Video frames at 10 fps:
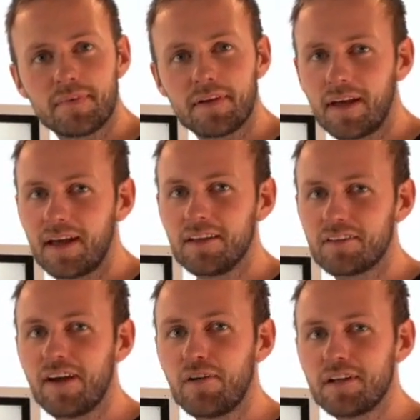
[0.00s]
And it's
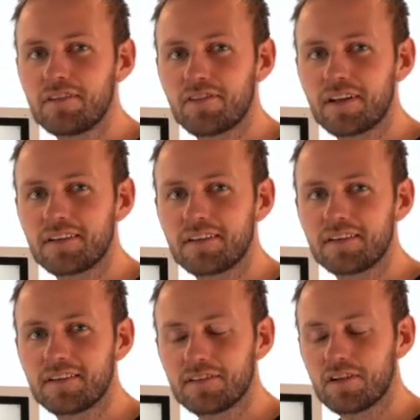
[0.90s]
very different,
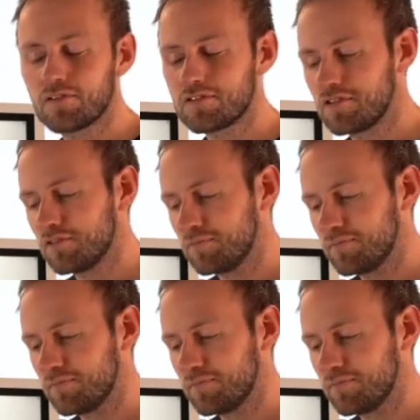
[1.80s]
those two.